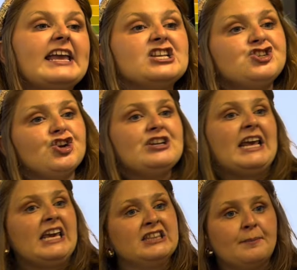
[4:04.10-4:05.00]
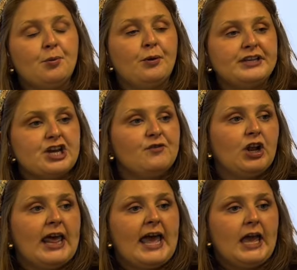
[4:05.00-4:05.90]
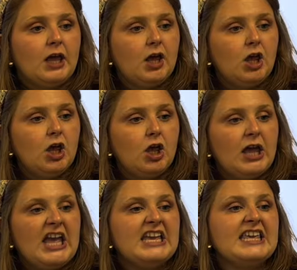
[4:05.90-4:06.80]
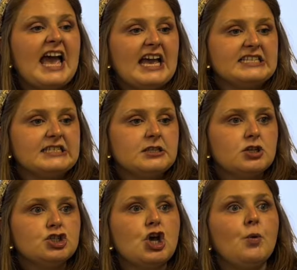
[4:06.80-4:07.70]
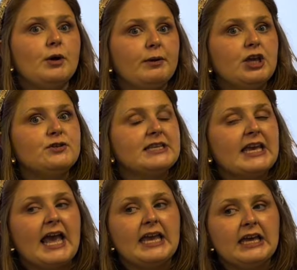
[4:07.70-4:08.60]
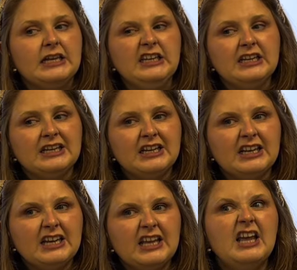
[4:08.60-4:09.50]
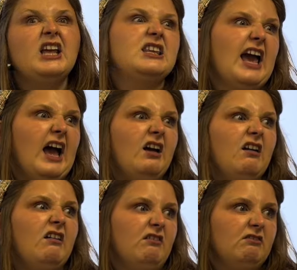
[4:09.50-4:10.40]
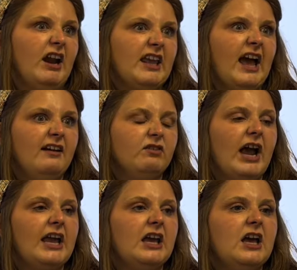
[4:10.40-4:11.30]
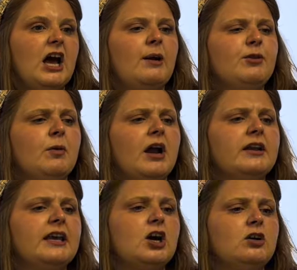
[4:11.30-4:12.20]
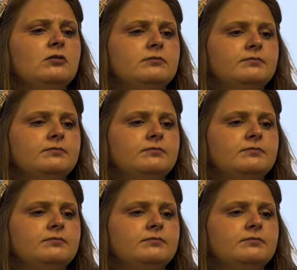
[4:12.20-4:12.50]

Is your knee the point of your leg? Yes. So would we use a KN? Yeah, right? Hum the word kneel.